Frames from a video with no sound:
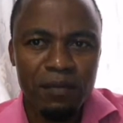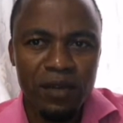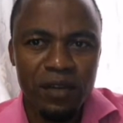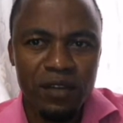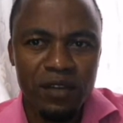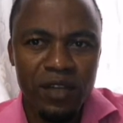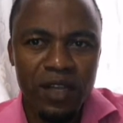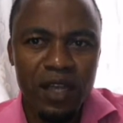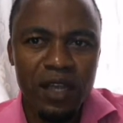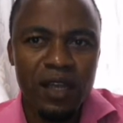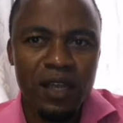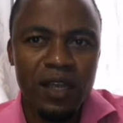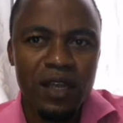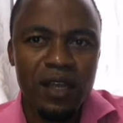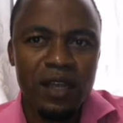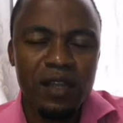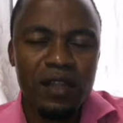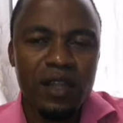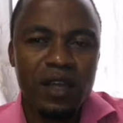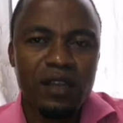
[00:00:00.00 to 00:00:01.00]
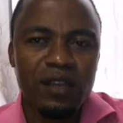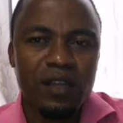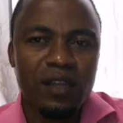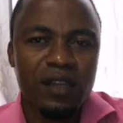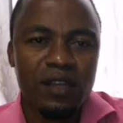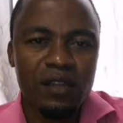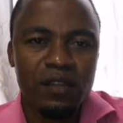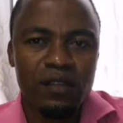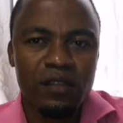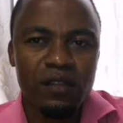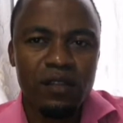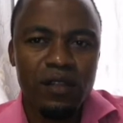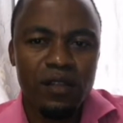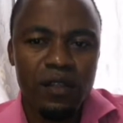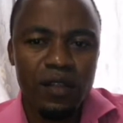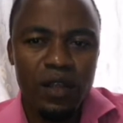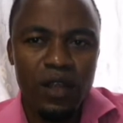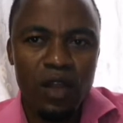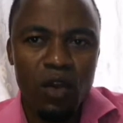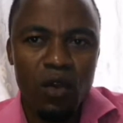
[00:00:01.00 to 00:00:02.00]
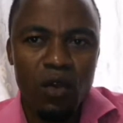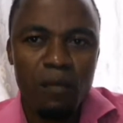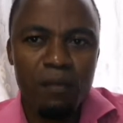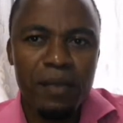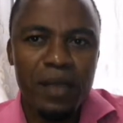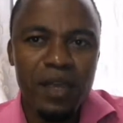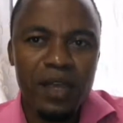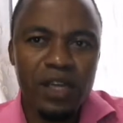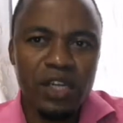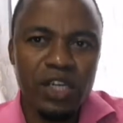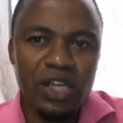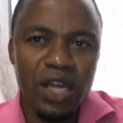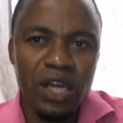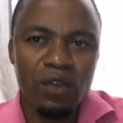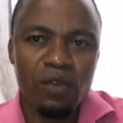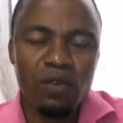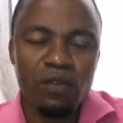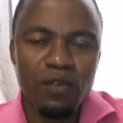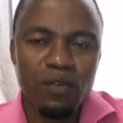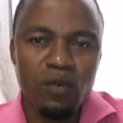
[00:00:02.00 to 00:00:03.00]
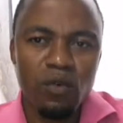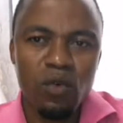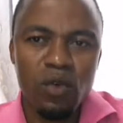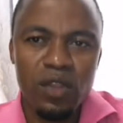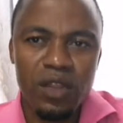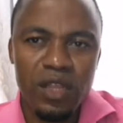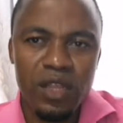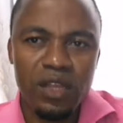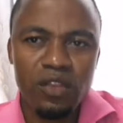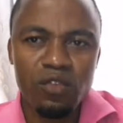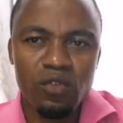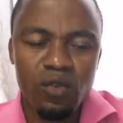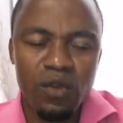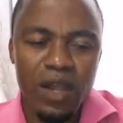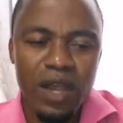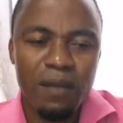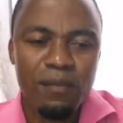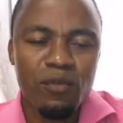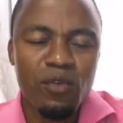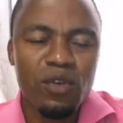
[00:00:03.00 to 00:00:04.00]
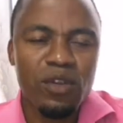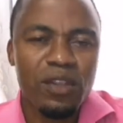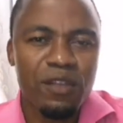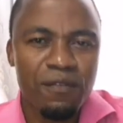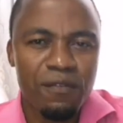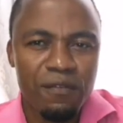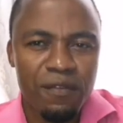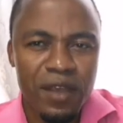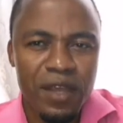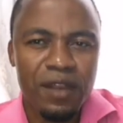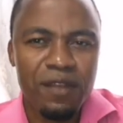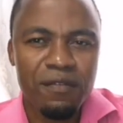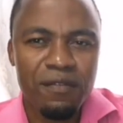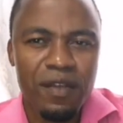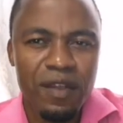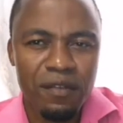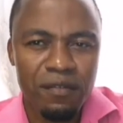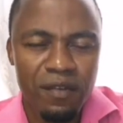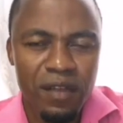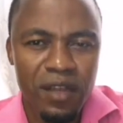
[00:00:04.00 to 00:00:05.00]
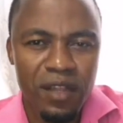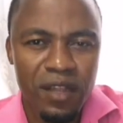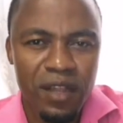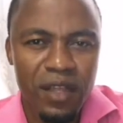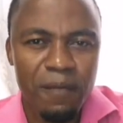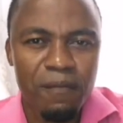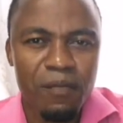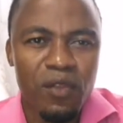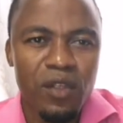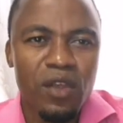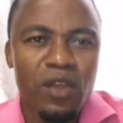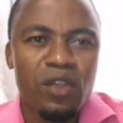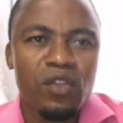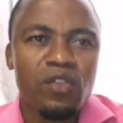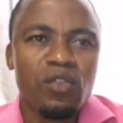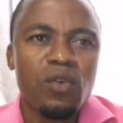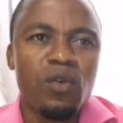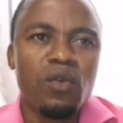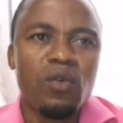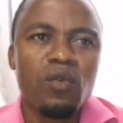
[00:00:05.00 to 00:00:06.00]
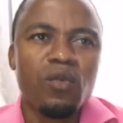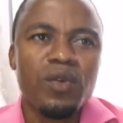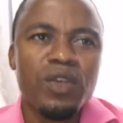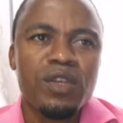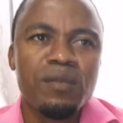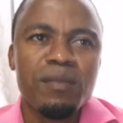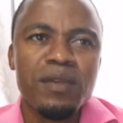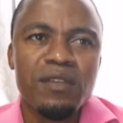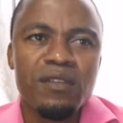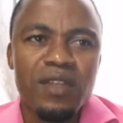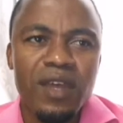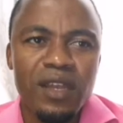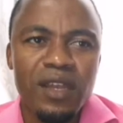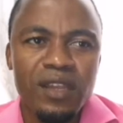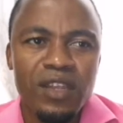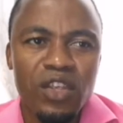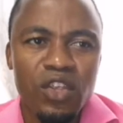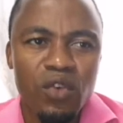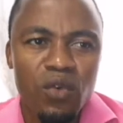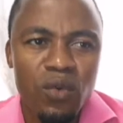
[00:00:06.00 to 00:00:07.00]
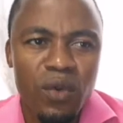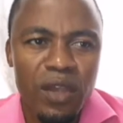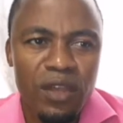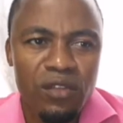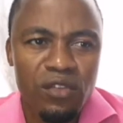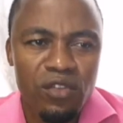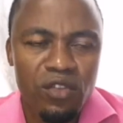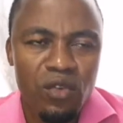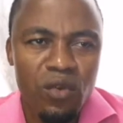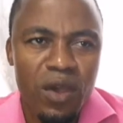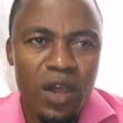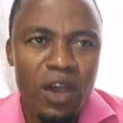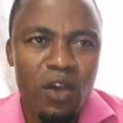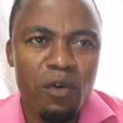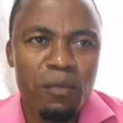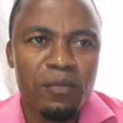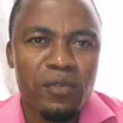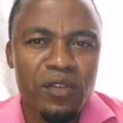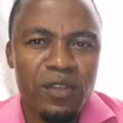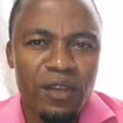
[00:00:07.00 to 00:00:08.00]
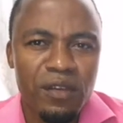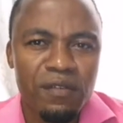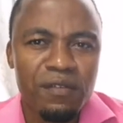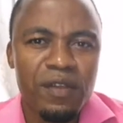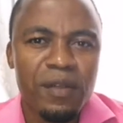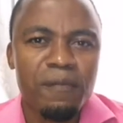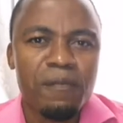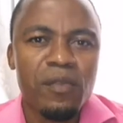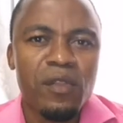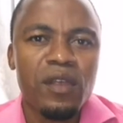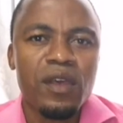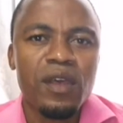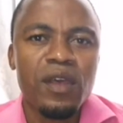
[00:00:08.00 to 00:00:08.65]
that it is the law being a shadow of good things to come, not the very, very, very thing. So, which means that you, as you are observing